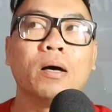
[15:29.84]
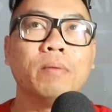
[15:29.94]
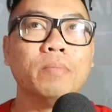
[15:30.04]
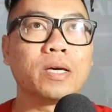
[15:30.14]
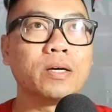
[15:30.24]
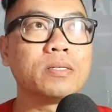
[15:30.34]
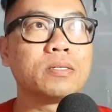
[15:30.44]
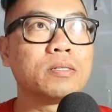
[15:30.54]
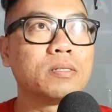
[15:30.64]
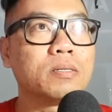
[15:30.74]

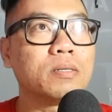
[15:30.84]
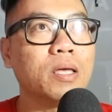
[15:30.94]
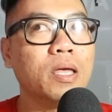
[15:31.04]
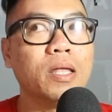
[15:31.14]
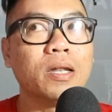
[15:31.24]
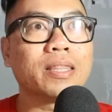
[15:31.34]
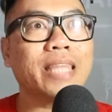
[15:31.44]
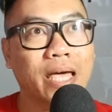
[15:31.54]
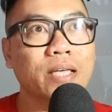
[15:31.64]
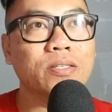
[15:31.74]
because in the
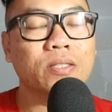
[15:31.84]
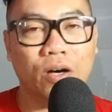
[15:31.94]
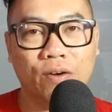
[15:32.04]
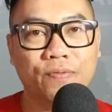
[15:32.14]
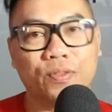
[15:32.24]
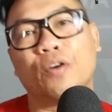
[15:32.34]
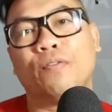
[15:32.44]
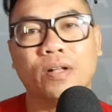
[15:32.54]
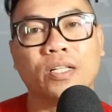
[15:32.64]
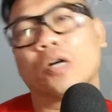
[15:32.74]
test of
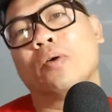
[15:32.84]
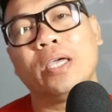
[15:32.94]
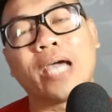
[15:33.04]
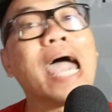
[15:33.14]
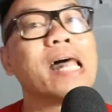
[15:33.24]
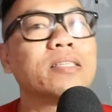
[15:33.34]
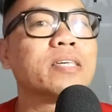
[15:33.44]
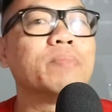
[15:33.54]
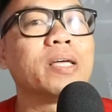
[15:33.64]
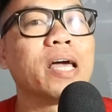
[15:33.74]
TOEFL, TOEIC, IELTS,
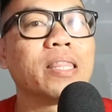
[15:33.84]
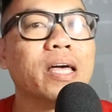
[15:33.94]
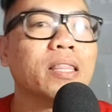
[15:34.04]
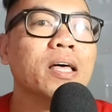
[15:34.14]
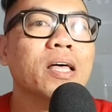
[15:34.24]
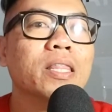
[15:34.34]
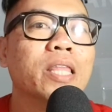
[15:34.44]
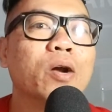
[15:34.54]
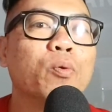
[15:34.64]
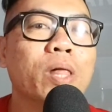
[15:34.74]
something like that,
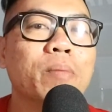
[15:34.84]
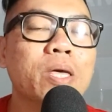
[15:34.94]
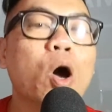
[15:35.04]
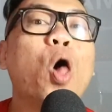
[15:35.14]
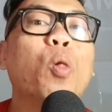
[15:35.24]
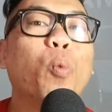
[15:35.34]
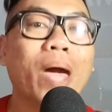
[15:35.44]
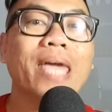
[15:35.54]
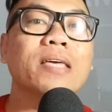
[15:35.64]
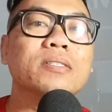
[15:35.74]
there will be
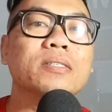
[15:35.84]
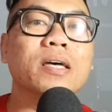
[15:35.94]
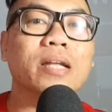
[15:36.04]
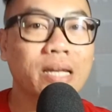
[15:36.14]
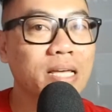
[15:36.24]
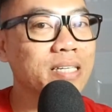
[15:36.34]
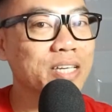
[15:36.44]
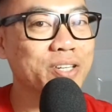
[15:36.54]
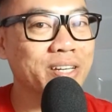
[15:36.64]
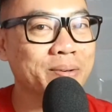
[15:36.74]
always reading
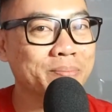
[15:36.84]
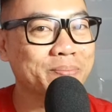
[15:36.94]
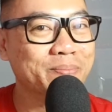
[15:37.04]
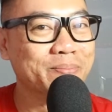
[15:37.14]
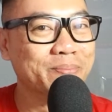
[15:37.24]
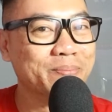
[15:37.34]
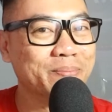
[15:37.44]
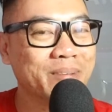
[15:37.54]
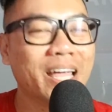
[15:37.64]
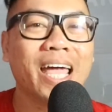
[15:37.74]
section,
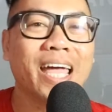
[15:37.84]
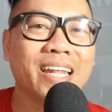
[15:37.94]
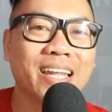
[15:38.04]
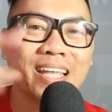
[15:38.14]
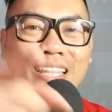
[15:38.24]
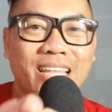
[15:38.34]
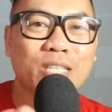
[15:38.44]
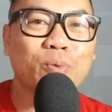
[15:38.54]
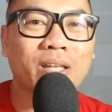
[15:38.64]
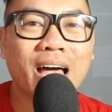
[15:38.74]
and
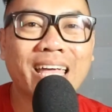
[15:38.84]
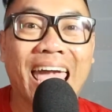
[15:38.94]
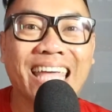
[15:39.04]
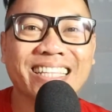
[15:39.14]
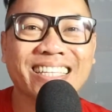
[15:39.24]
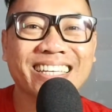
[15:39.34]
that's what I hate.